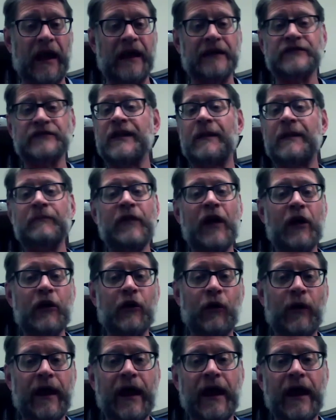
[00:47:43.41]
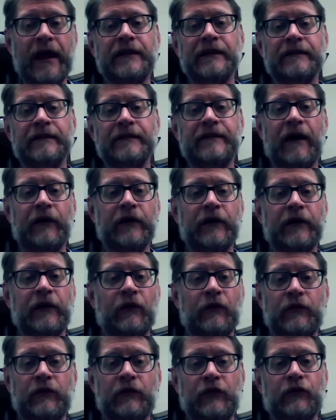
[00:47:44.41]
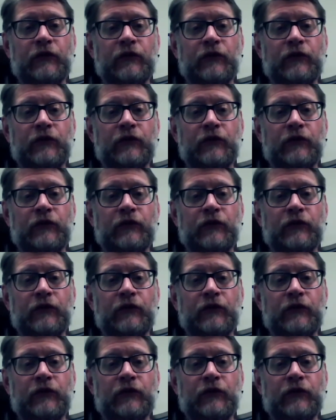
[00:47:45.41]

And some knucklehead can tell you